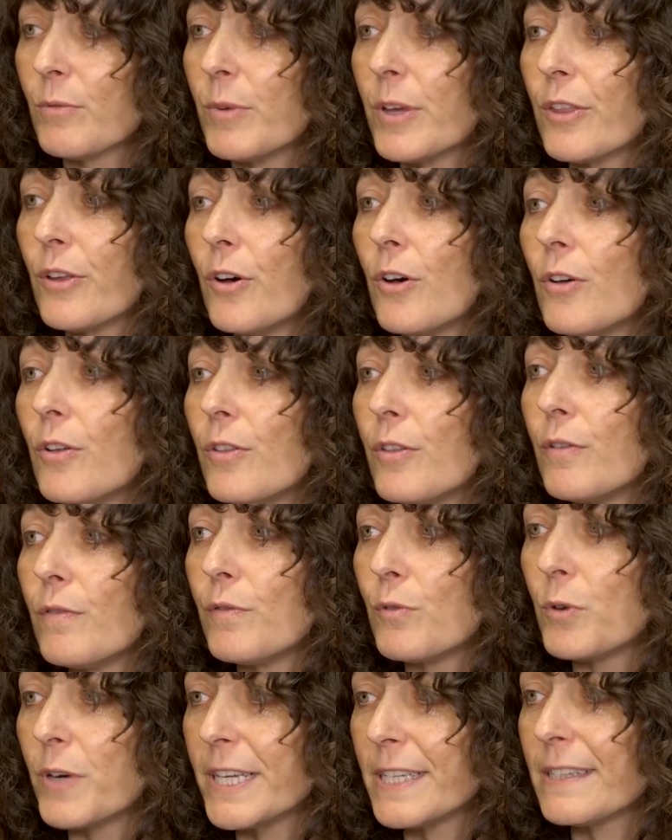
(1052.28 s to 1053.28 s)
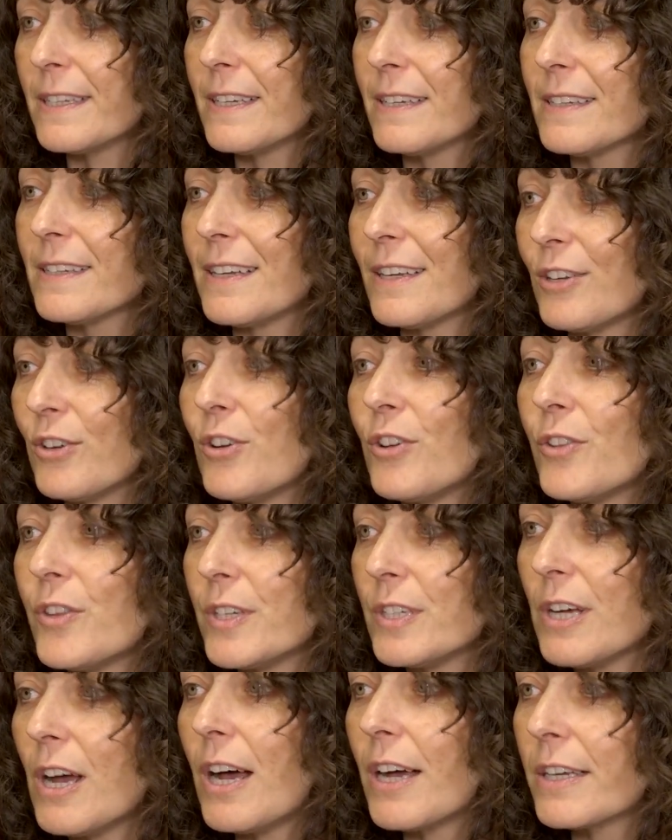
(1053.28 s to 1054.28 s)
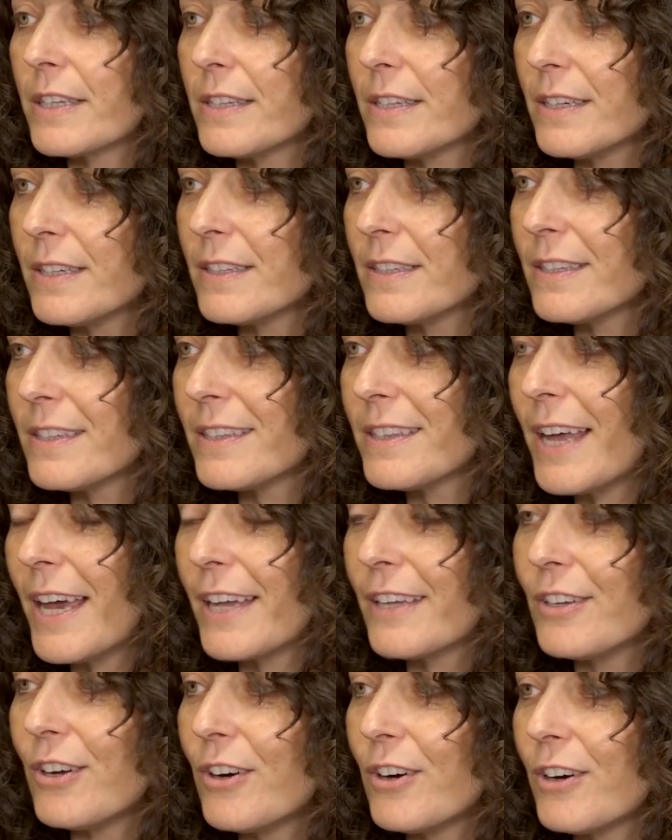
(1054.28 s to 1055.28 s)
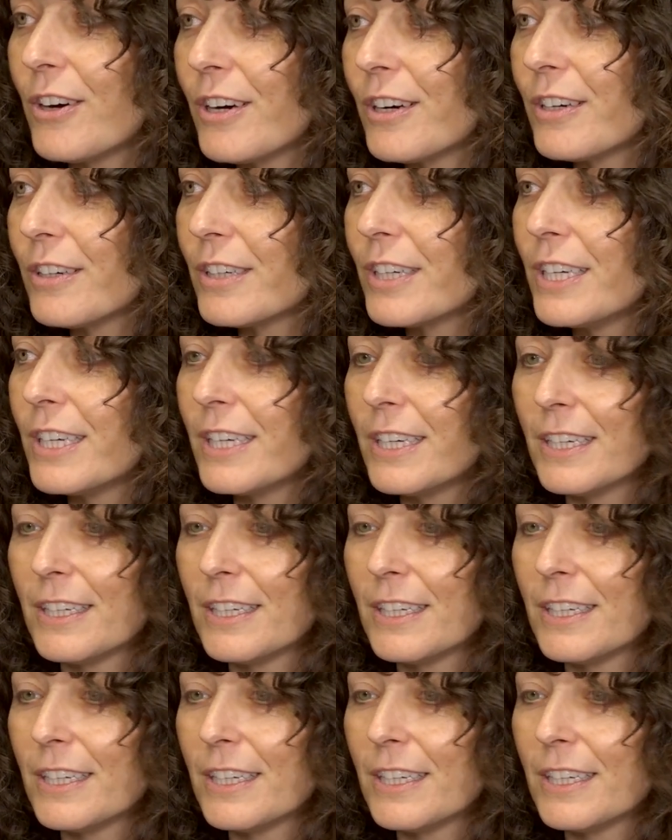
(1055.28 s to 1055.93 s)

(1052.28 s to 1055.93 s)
with all the voices and all the toxins that are